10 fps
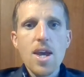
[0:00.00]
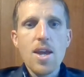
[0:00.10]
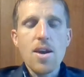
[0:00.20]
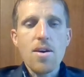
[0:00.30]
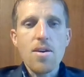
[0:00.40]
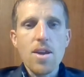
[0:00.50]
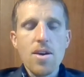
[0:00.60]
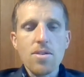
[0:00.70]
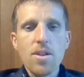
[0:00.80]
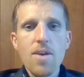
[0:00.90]
in our
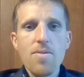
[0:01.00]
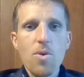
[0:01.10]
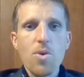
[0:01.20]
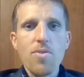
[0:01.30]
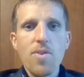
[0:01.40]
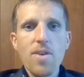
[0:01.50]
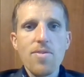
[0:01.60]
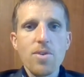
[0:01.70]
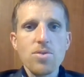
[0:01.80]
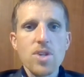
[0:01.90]
LIFO or
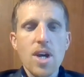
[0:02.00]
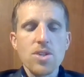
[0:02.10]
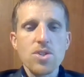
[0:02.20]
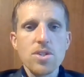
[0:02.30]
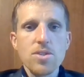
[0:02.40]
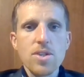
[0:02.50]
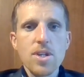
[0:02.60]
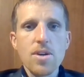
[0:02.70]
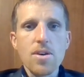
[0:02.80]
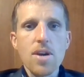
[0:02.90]
FIFO sections
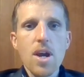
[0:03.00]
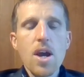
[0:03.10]
here.